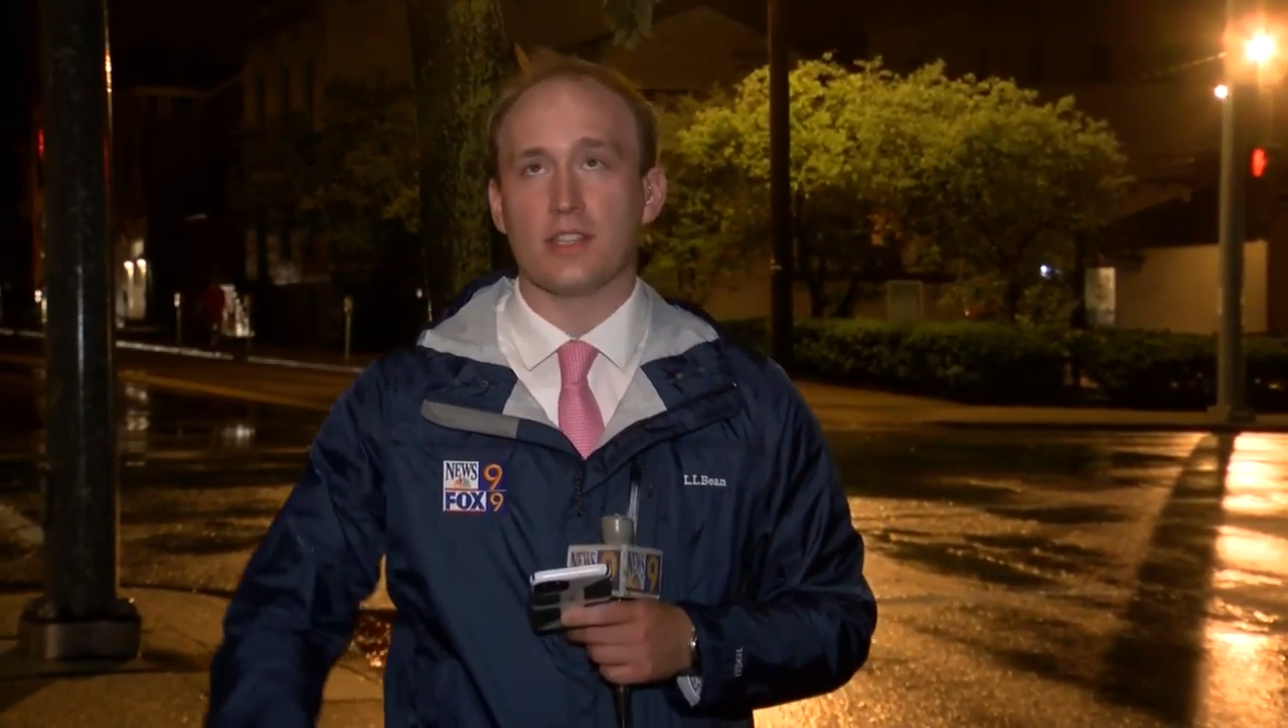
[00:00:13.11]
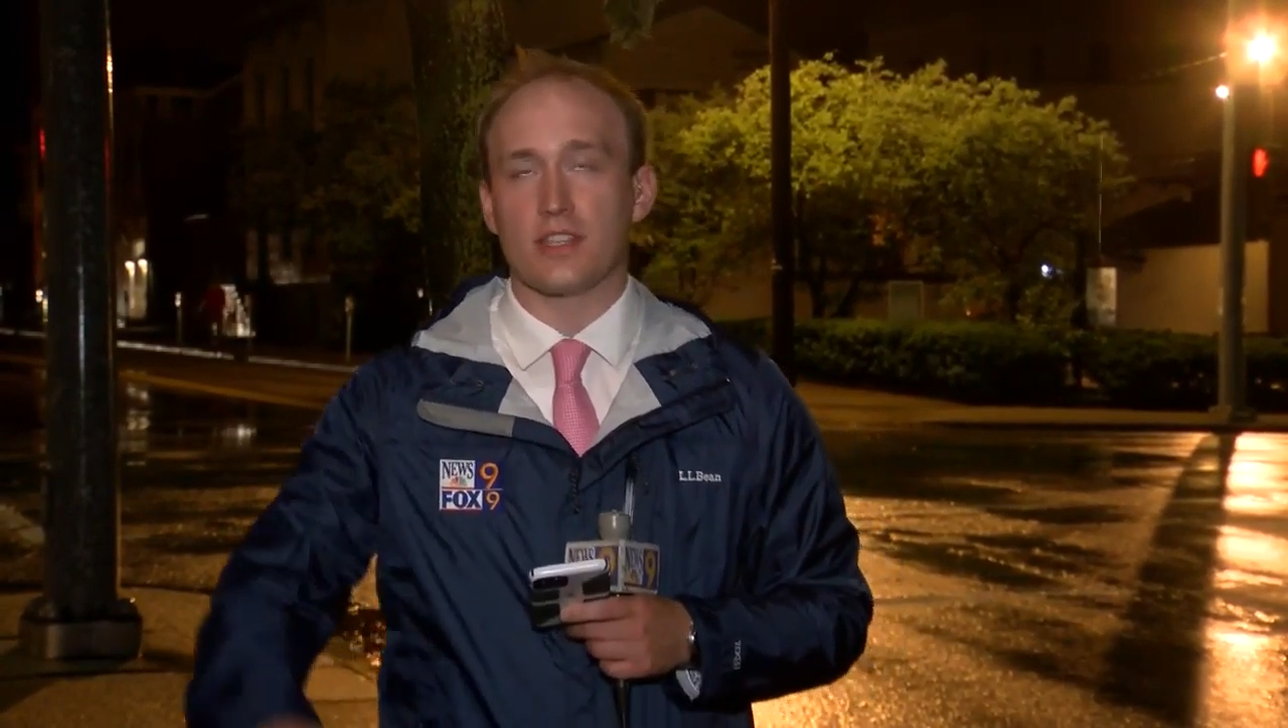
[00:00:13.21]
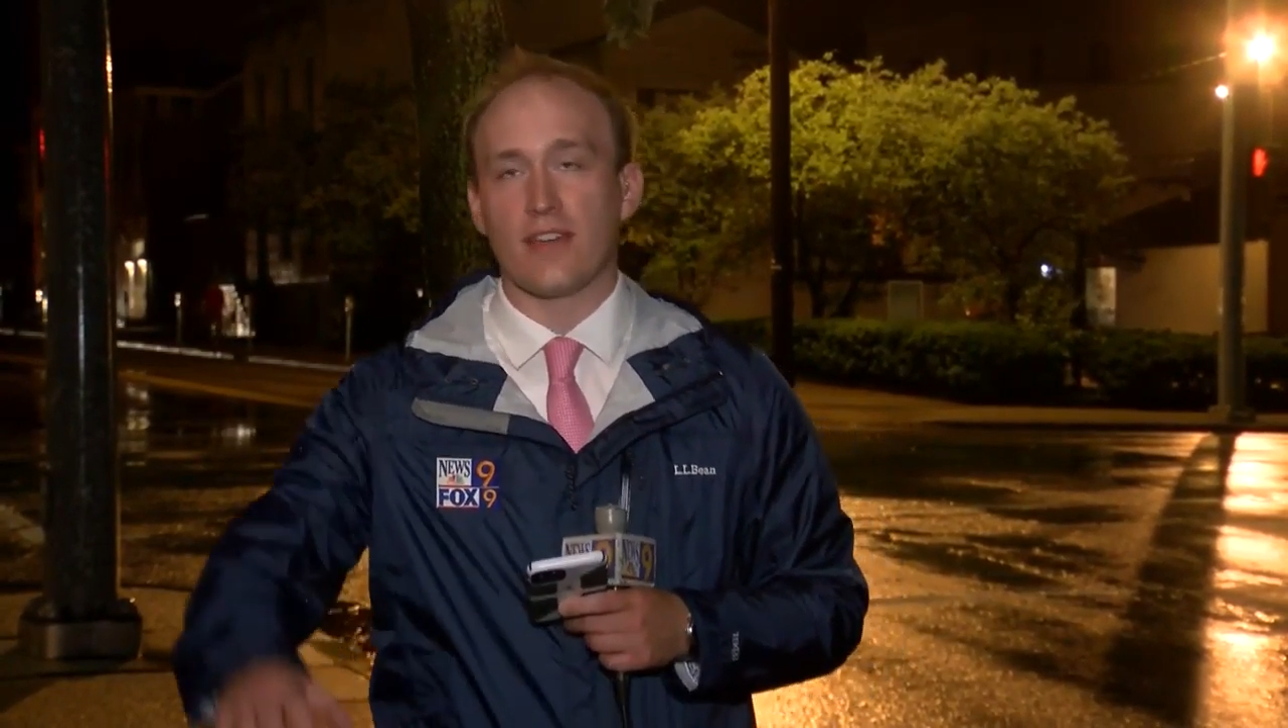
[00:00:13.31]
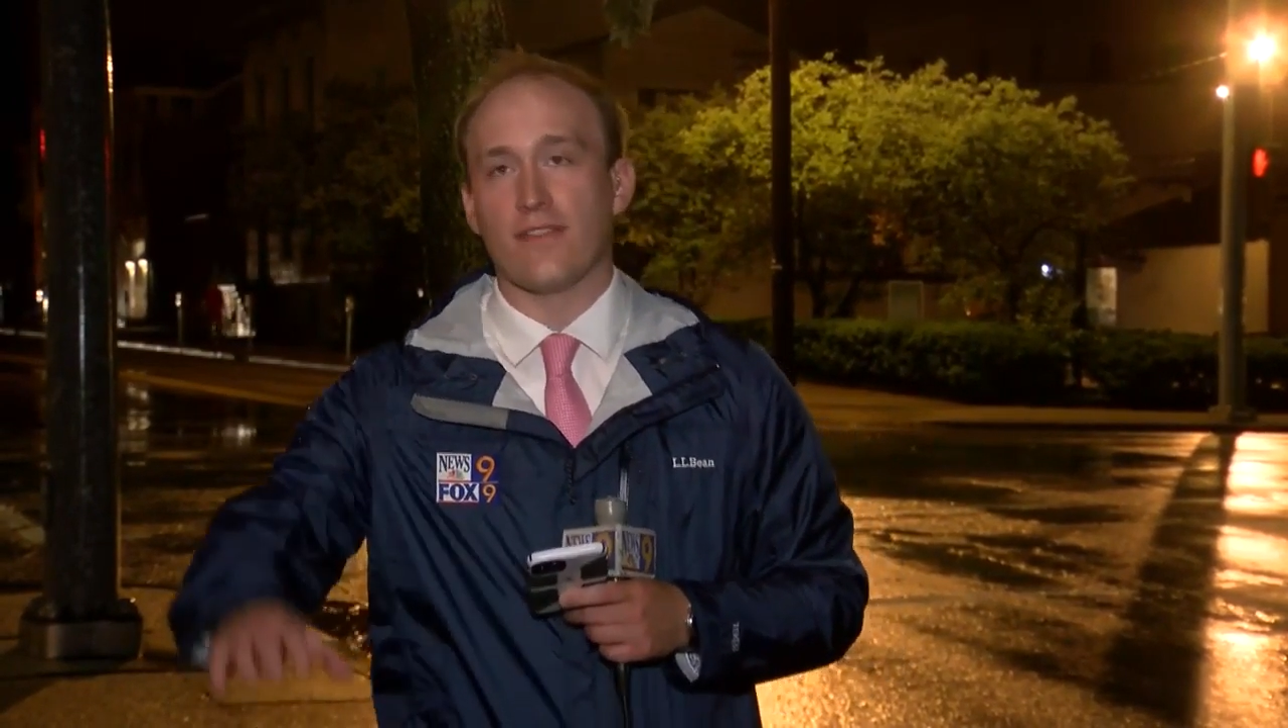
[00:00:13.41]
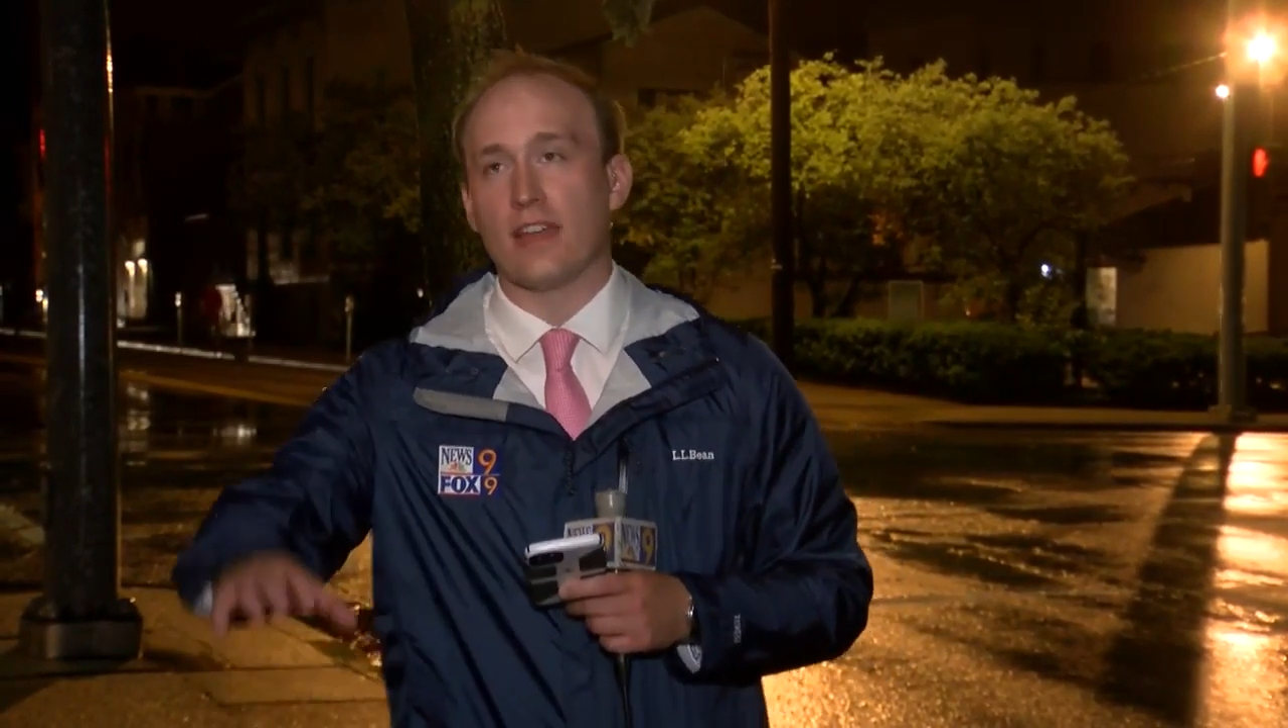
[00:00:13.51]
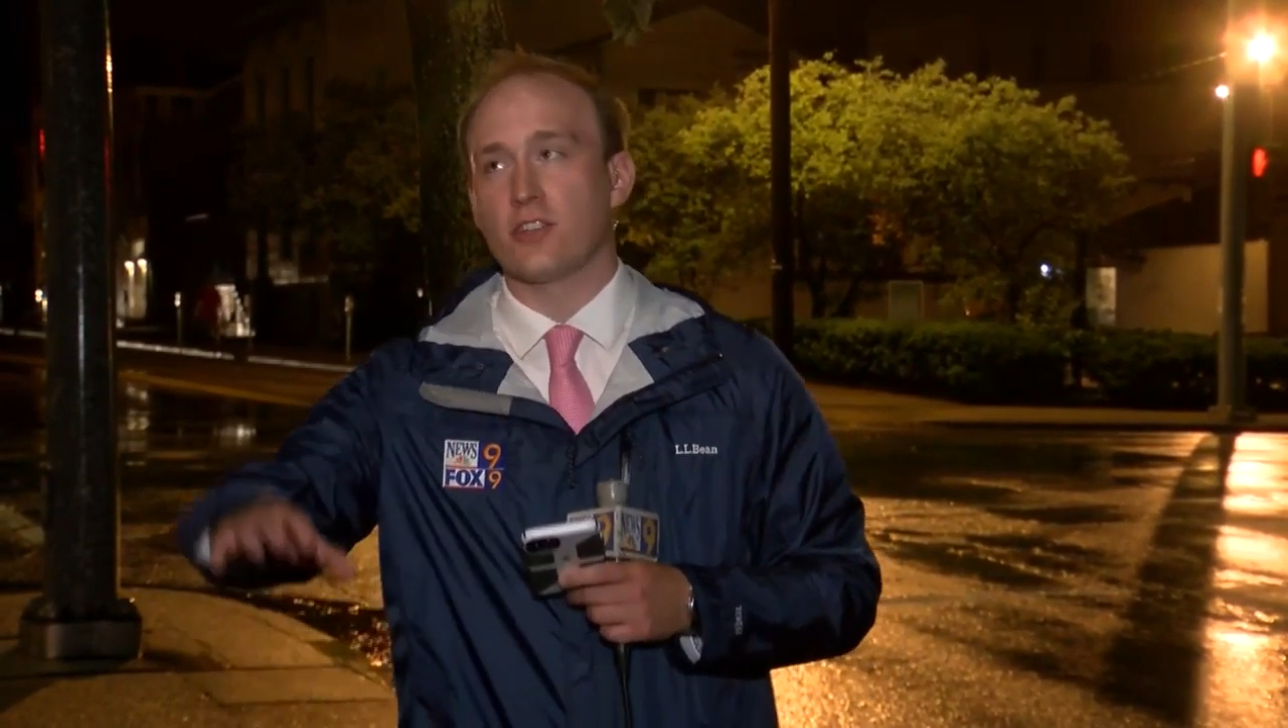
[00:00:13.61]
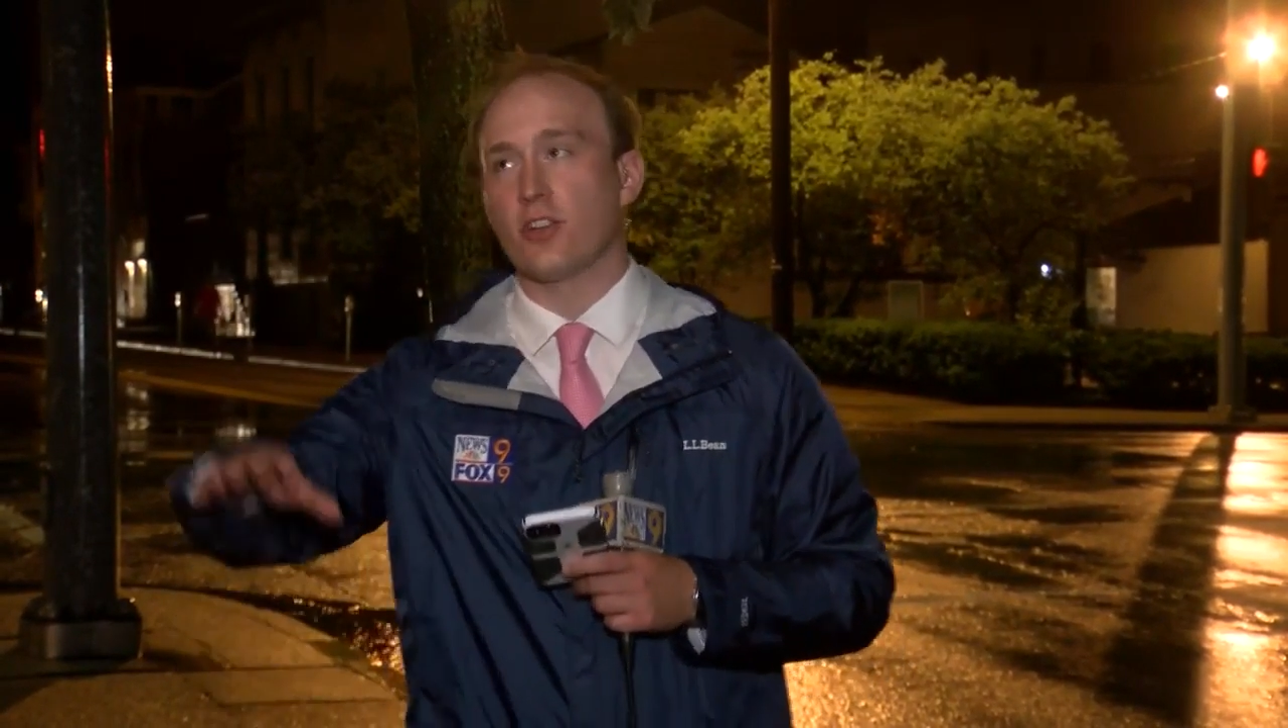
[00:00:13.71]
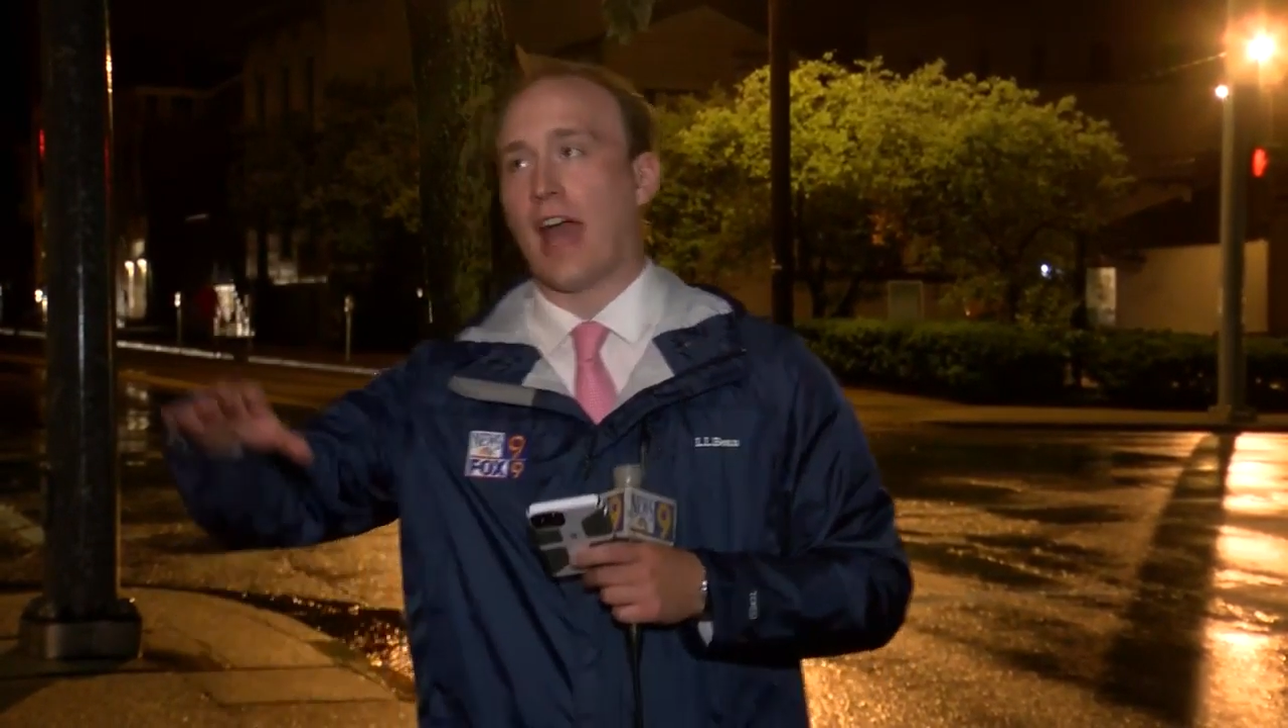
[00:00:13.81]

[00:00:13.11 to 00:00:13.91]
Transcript: as I ventured